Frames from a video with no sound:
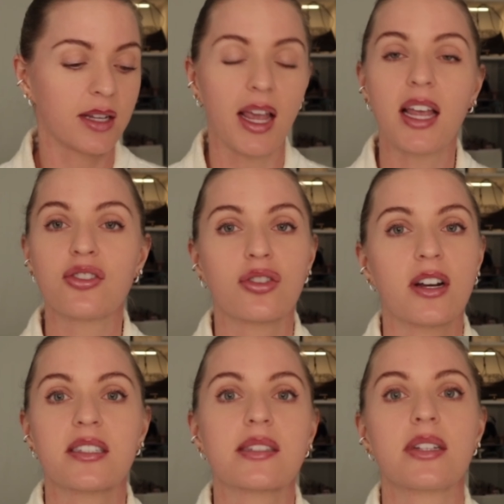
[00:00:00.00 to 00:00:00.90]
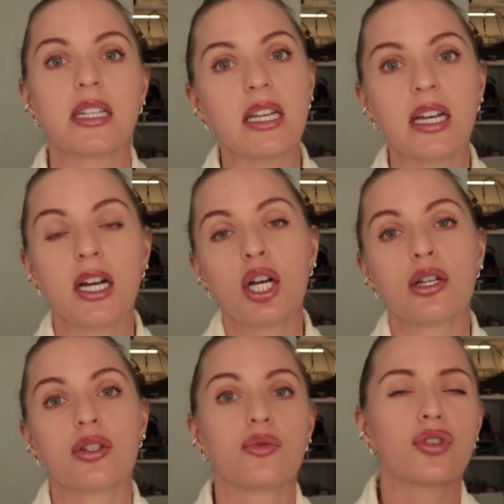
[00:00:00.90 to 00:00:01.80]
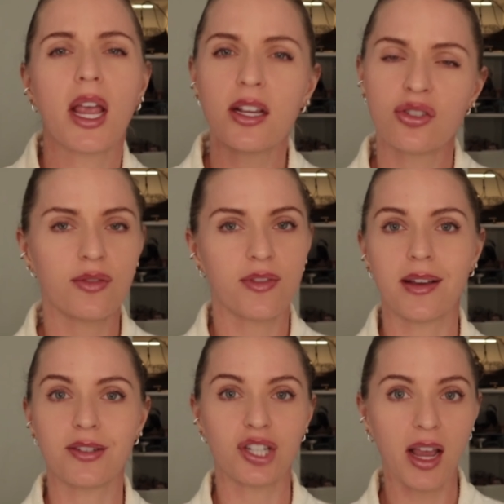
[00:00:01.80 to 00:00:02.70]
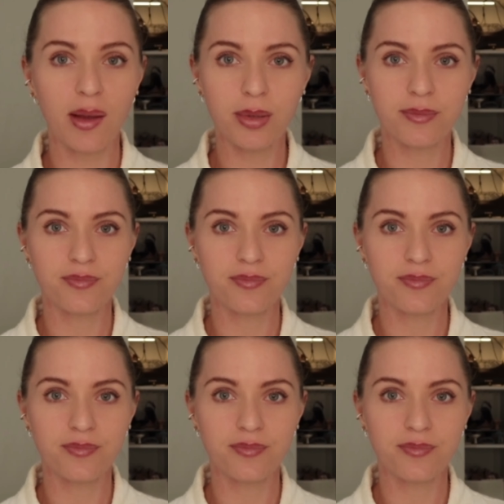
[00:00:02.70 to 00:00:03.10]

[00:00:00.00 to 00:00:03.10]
to age gracefully, to change your face shape